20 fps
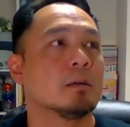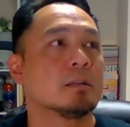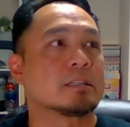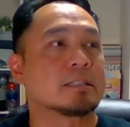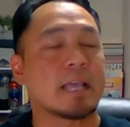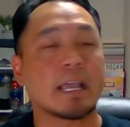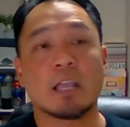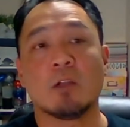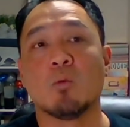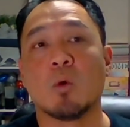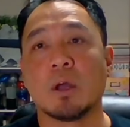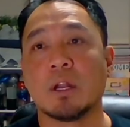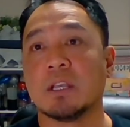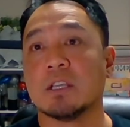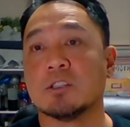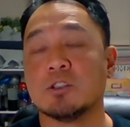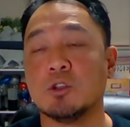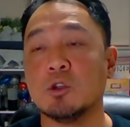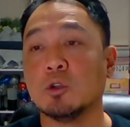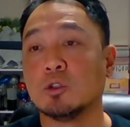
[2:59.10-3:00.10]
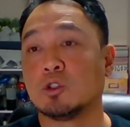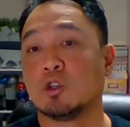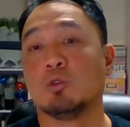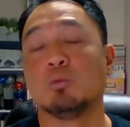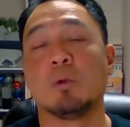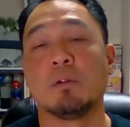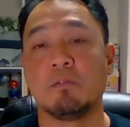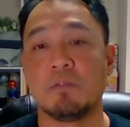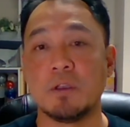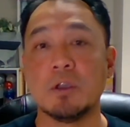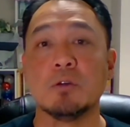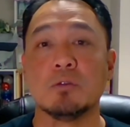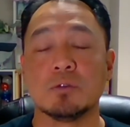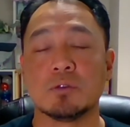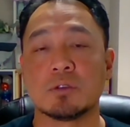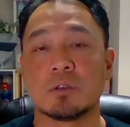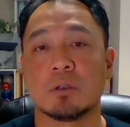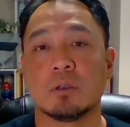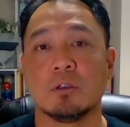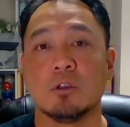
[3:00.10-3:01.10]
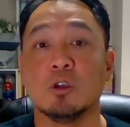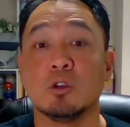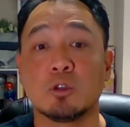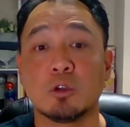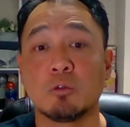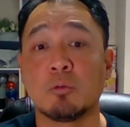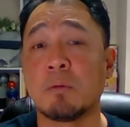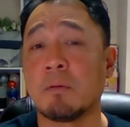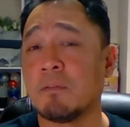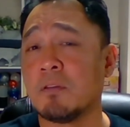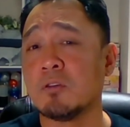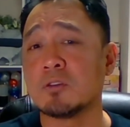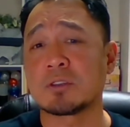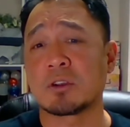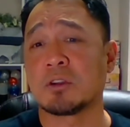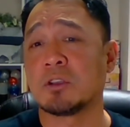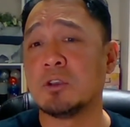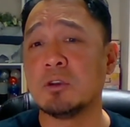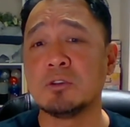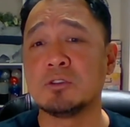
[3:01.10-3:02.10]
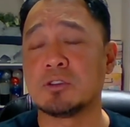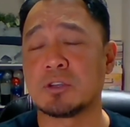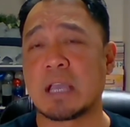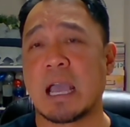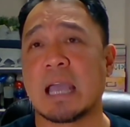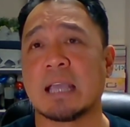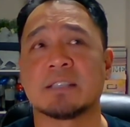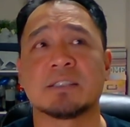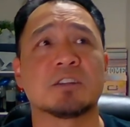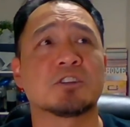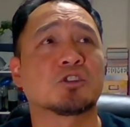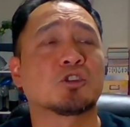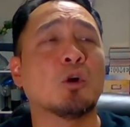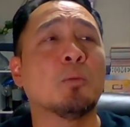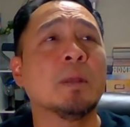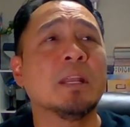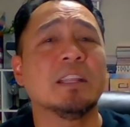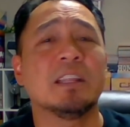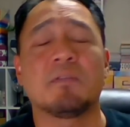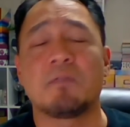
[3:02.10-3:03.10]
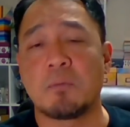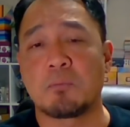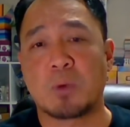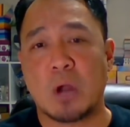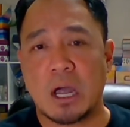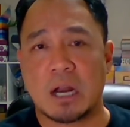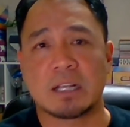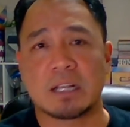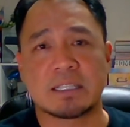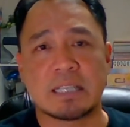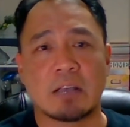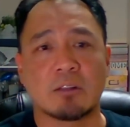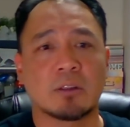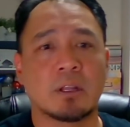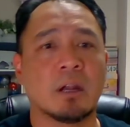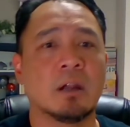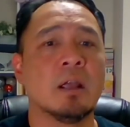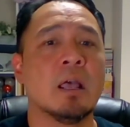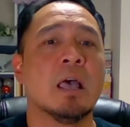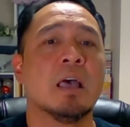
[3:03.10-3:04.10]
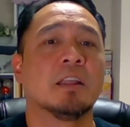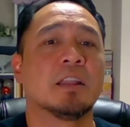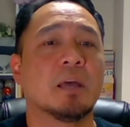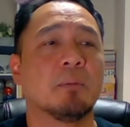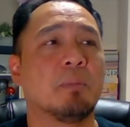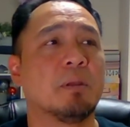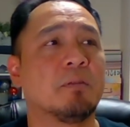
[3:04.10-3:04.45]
Second one is YouTube reviews. YouTube reviews are huge, you guys. There's so many different products out there that